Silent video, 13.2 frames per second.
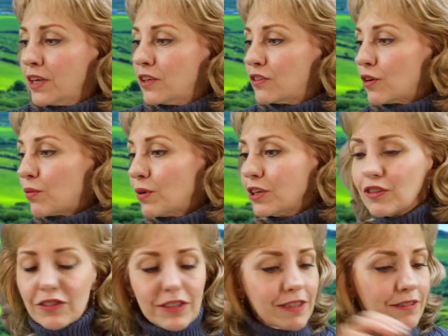So we're
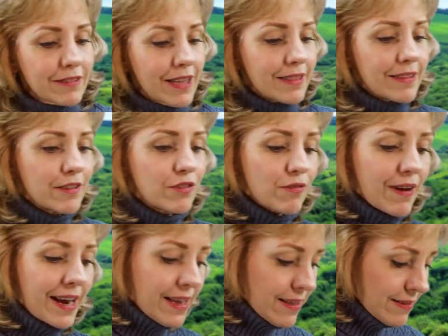just gonna set this
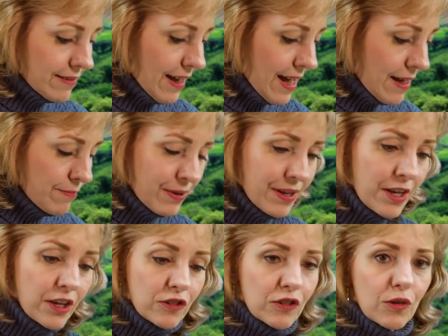right on top.
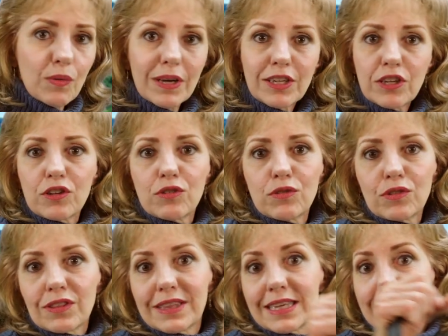So when you
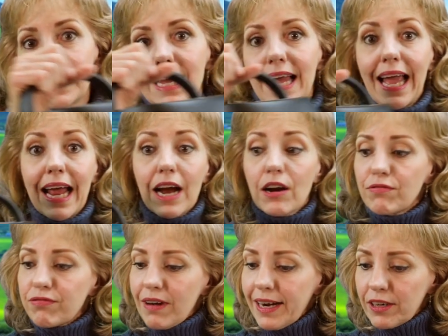use the air
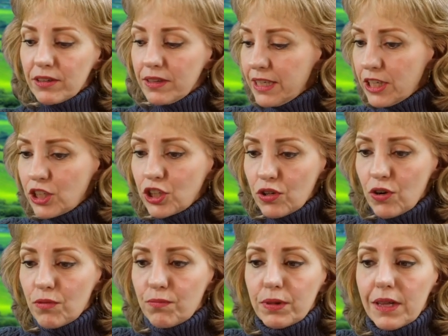fryer lid, you
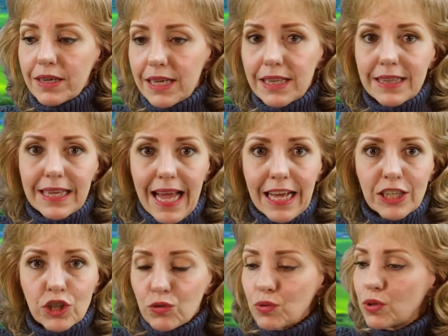don't plug in the
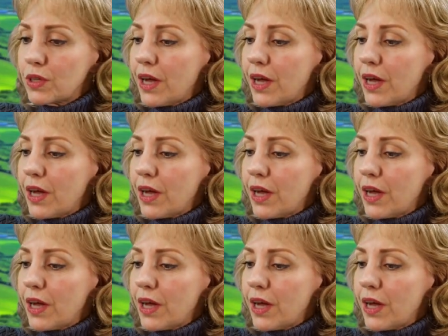actual